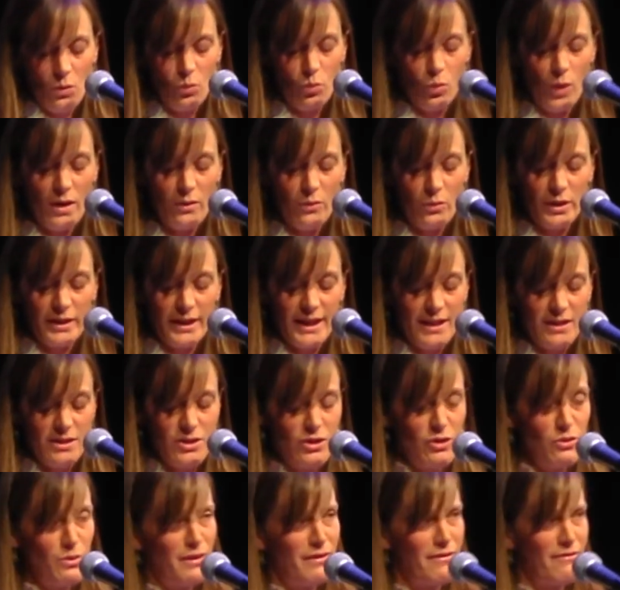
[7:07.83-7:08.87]
What will he
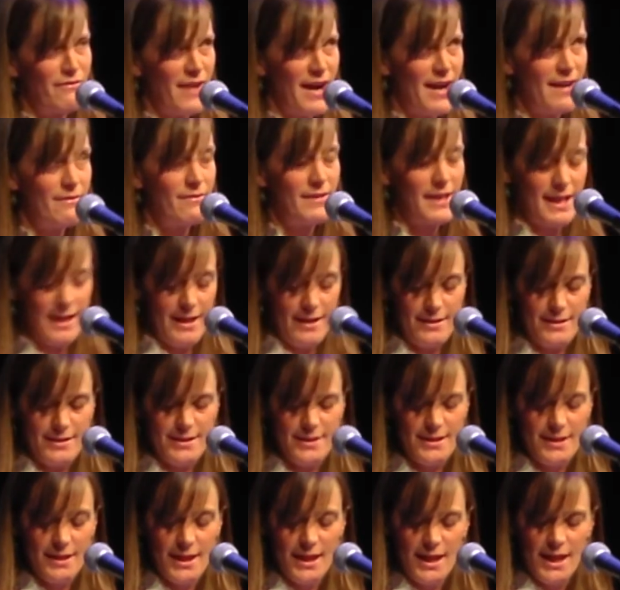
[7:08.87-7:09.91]
do with 5
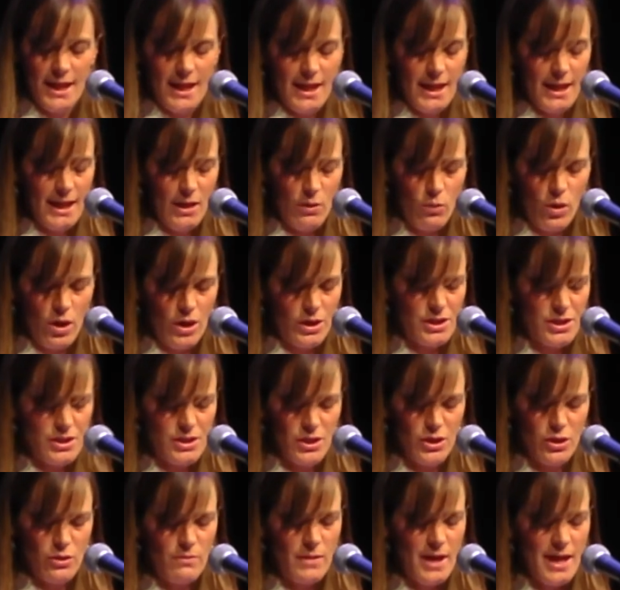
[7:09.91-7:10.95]
kids? He works
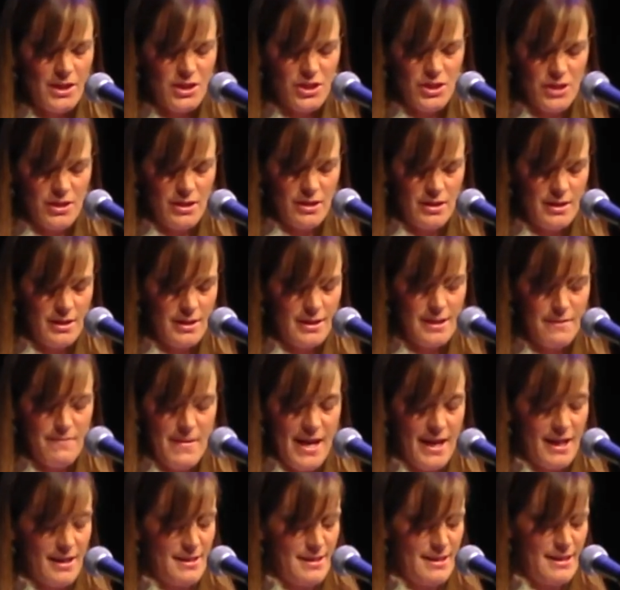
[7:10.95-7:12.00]
too much to
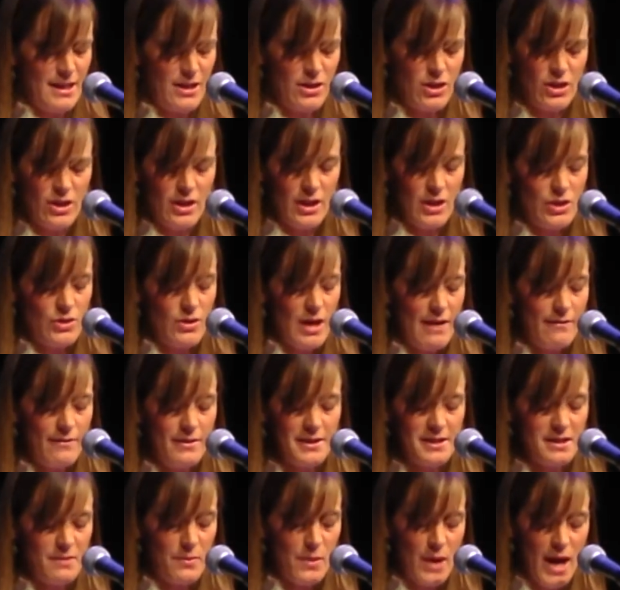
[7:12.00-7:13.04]
make us dinner and drive
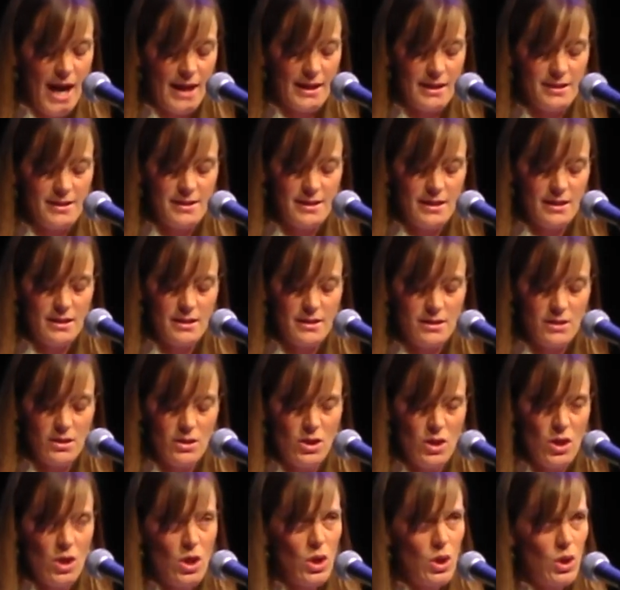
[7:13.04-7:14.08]
us to practices.
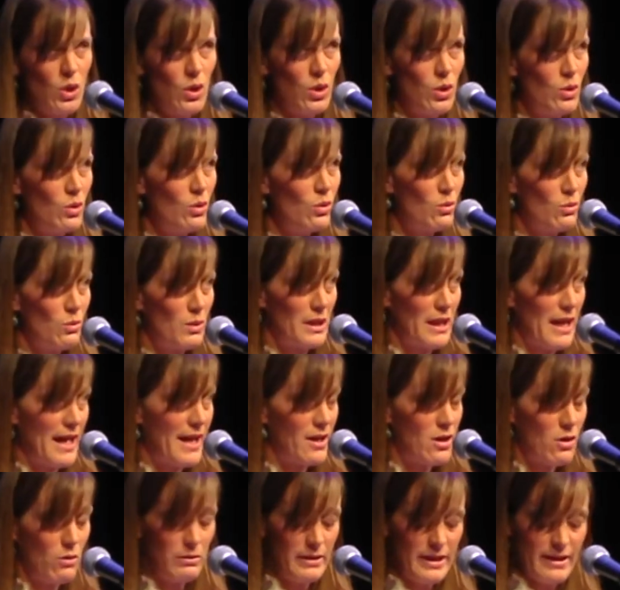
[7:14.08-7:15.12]
Who will I
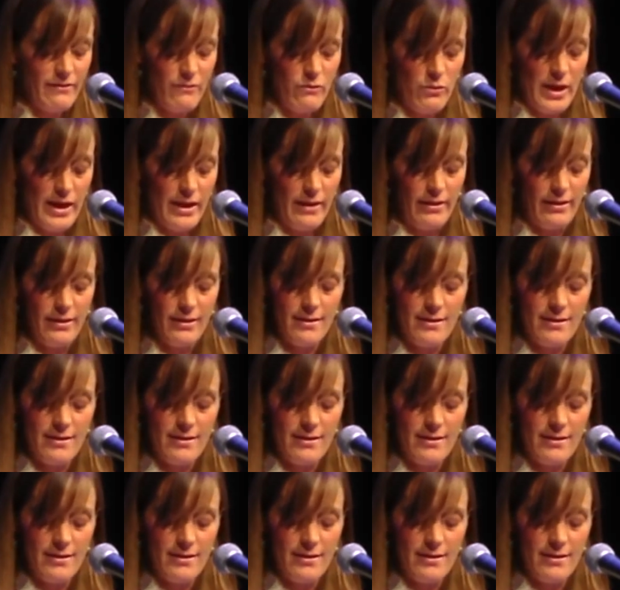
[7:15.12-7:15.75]
go live with?